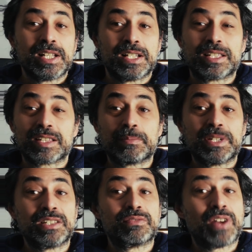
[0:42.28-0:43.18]
It has
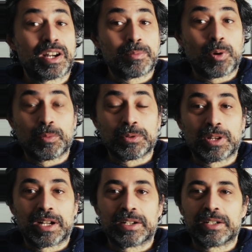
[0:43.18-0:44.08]
been very
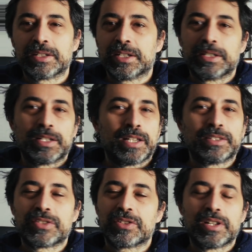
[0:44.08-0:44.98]
popular. In
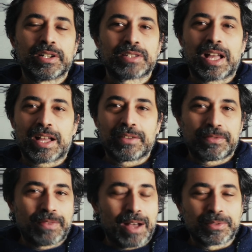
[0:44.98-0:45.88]
this year I have
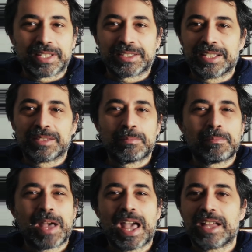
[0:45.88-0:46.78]
found it
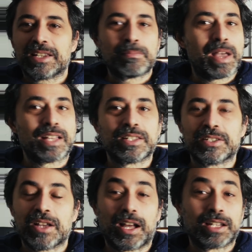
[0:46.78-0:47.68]
in
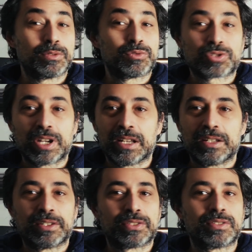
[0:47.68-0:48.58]
many Hollywood
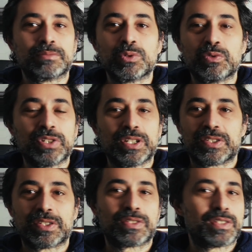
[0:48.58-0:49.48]
trailers,
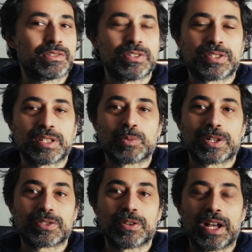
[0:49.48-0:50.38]
movies, series and
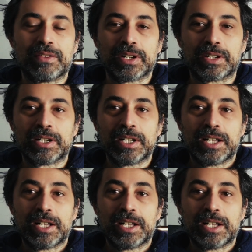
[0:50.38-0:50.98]
whatsoever.